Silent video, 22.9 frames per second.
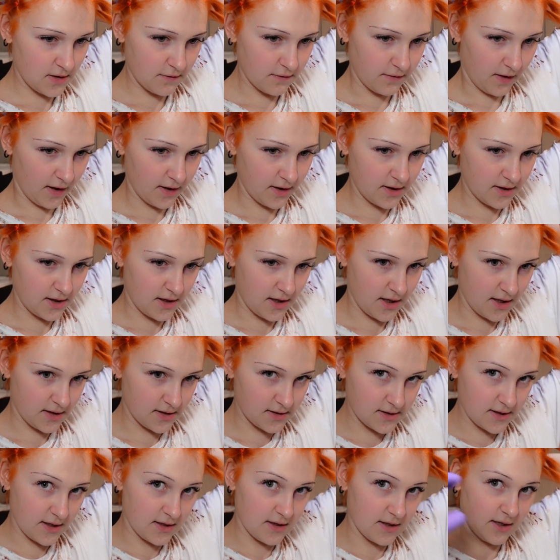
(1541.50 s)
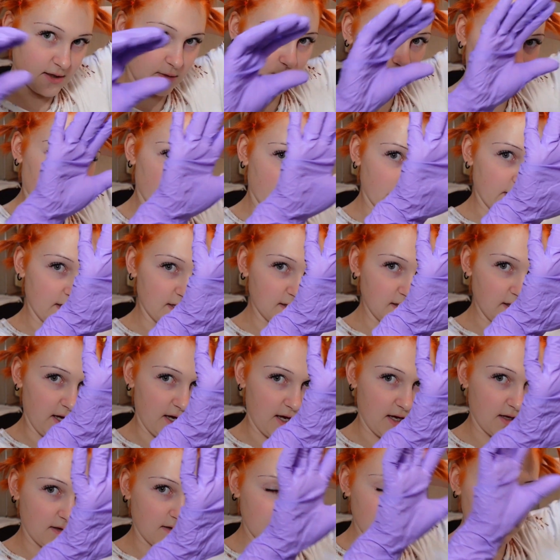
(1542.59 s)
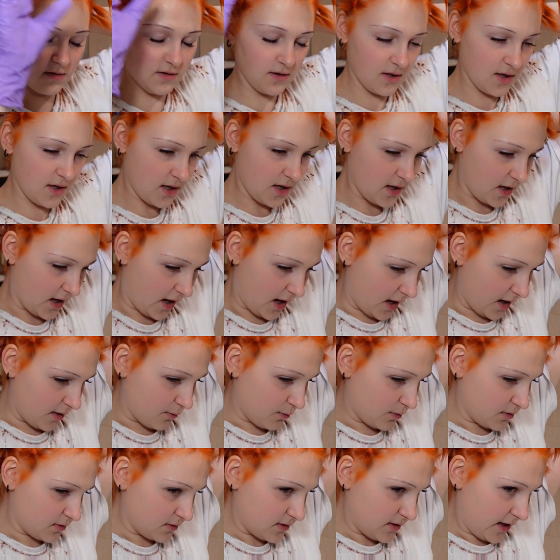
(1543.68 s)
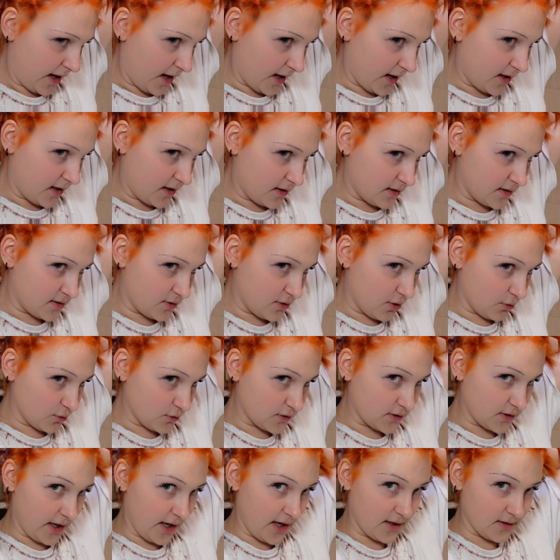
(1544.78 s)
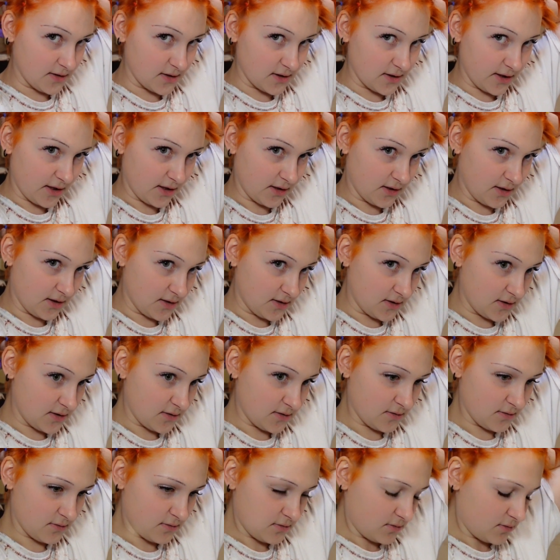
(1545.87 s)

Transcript: find the ends, and then with this hand I will dye those ends like this,